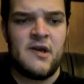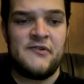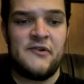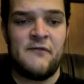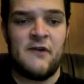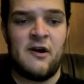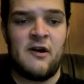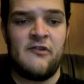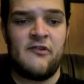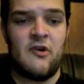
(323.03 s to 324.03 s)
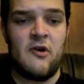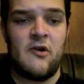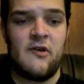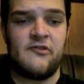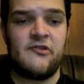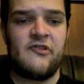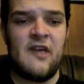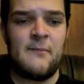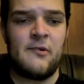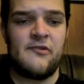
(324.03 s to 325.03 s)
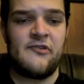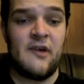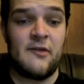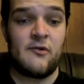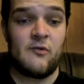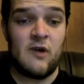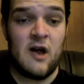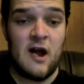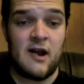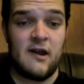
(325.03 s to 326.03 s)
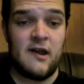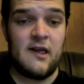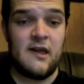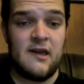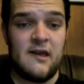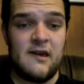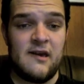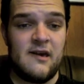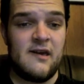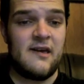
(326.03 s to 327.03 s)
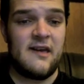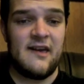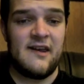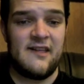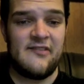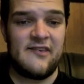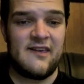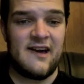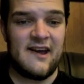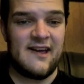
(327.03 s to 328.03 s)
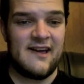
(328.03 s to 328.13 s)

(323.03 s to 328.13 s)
So far, as the song is sampled Southern rock, and it's got